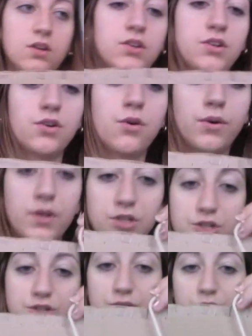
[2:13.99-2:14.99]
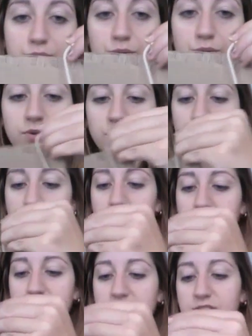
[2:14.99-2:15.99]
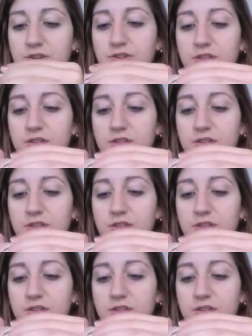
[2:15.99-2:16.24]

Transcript: you're going to insert